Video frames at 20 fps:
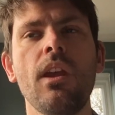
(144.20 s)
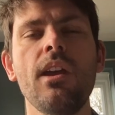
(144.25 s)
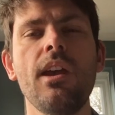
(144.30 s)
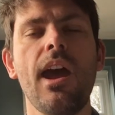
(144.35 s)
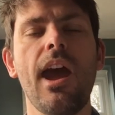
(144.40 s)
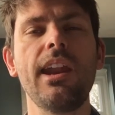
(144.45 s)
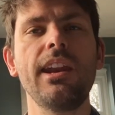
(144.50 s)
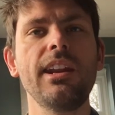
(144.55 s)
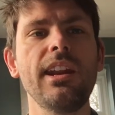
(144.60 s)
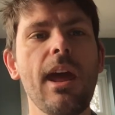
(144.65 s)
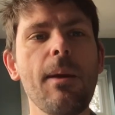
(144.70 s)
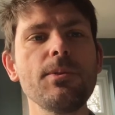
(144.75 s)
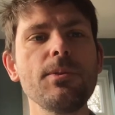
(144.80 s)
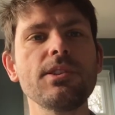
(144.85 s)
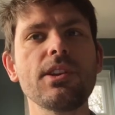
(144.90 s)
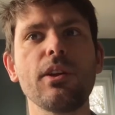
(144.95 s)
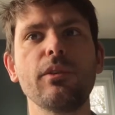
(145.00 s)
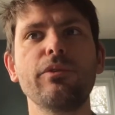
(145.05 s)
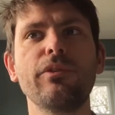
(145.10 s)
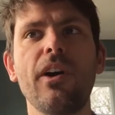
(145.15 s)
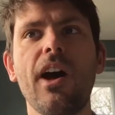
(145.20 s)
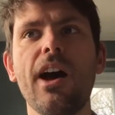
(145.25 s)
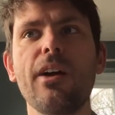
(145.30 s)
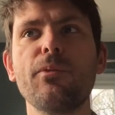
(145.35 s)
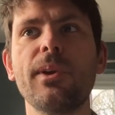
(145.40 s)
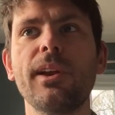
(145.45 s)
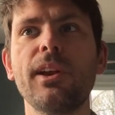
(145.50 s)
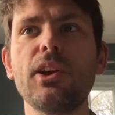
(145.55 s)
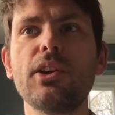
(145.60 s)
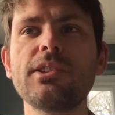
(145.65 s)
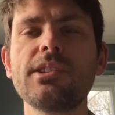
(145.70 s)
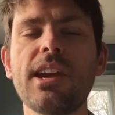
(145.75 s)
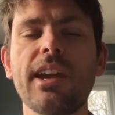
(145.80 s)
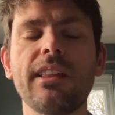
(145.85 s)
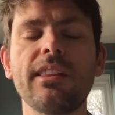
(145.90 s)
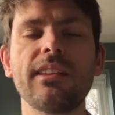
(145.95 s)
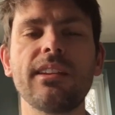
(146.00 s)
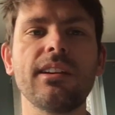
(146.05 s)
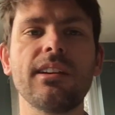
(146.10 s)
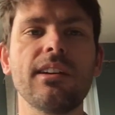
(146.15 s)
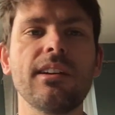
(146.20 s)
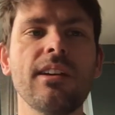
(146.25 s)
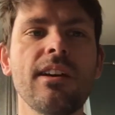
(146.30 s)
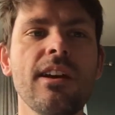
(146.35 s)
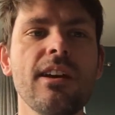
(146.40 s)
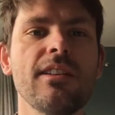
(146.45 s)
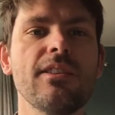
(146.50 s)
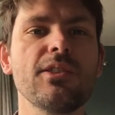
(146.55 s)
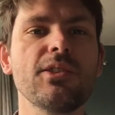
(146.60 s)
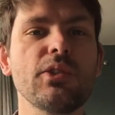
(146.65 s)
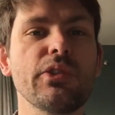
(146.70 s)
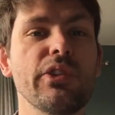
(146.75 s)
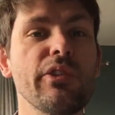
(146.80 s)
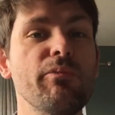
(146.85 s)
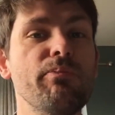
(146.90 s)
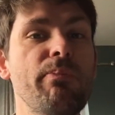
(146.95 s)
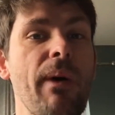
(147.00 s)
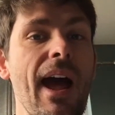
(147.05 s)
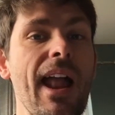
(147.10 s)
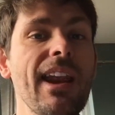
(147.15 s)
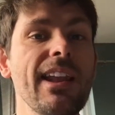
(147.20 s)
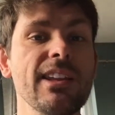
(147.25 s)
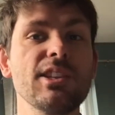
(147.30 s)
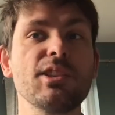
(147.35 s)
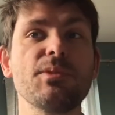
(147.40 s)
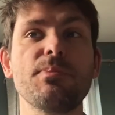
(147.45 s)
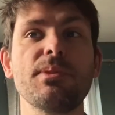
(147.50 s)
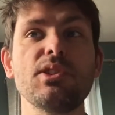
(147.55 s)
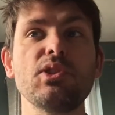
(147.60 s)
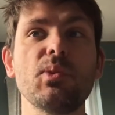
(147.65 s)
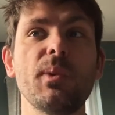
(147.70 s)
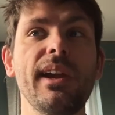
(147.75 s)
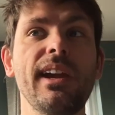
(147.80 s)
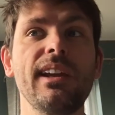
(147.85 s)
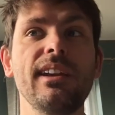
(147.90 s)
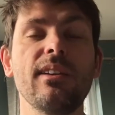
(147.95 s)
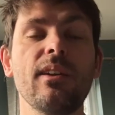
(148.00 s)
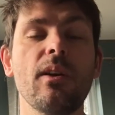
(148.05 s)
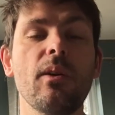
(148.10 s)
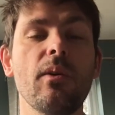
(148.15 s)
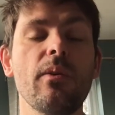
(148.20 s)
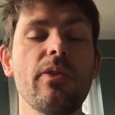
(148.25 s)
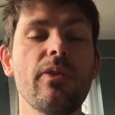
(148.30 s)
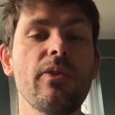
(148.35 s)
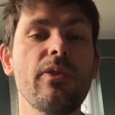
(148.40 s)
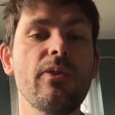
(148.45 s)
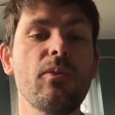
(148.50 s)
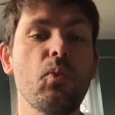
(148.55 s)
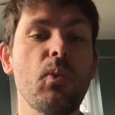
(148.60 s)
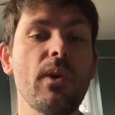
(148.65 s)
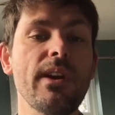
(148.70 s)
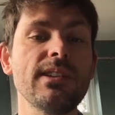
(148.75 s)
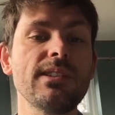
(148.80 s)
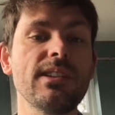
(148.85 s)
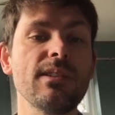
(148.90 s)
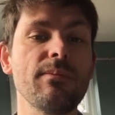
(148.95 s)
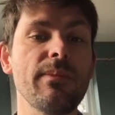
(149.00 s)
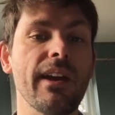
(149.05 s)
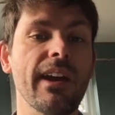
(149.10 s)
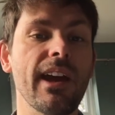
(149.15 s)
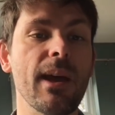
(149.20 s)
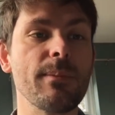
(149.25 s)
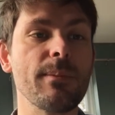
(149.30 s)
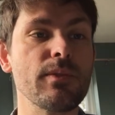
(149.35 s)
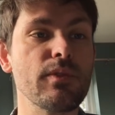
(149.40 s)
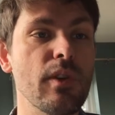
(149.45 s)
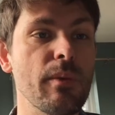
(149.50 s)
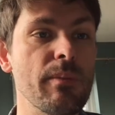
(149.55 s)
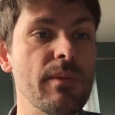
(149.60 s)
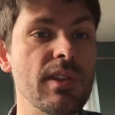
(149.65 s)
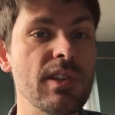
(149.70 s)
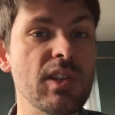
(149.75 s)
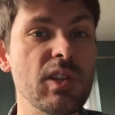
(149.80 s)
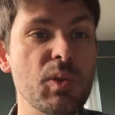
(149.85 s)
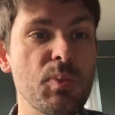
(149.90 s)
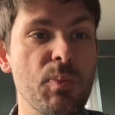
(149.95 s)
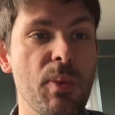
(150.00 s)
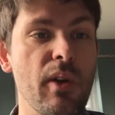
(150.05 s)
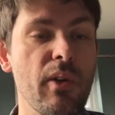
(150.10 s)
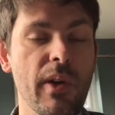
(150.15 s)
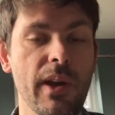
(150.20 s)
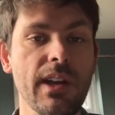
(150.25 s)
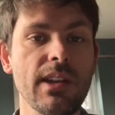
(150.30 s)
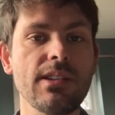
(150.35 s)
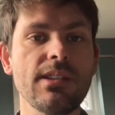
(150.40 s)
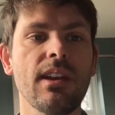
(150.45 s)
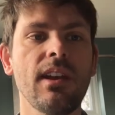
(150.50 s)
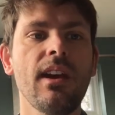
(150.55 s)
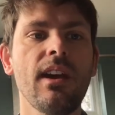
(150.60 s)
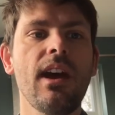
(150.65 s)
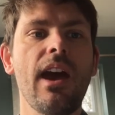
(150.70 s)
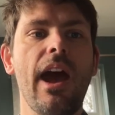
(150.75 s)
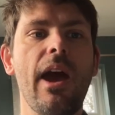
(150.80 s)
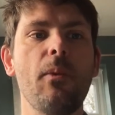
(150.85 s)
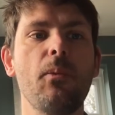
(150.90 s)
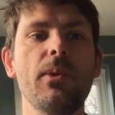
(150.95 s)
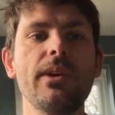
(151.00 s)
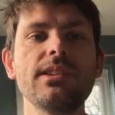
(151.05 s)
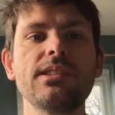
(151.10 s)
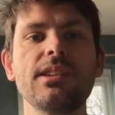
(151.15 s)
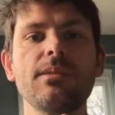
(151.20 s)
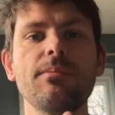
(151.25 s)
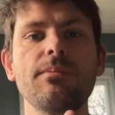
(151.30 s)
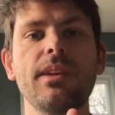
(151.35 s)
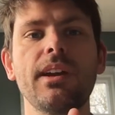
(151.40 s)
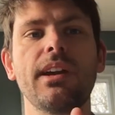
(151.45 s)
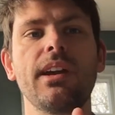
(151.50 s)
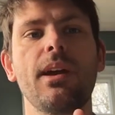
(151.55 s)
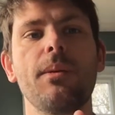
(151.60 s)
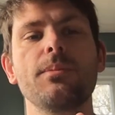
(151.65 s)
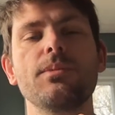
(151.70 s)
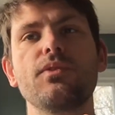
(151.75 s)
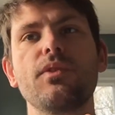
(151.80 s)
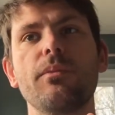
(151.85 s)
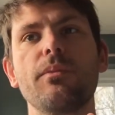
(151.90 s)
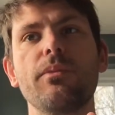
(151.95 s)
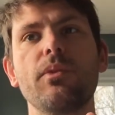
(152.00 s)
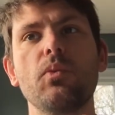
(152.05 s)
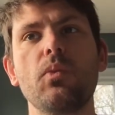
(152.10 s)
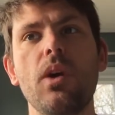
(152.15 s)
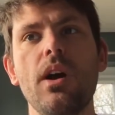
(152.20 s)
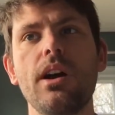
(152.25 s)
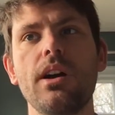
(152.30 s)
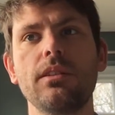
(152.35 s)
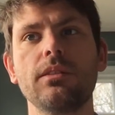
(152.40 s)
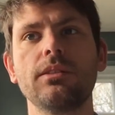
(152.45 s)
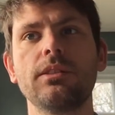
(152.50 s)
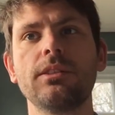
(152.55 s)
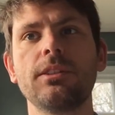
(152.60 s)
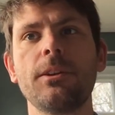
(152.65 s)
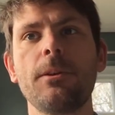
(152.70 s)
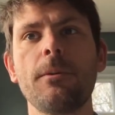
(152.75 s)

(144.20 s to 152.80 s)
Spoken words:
And in episode 5, we looked at the sort of balance between wisdom that comes from the Spirit and wisdom that comes from the world.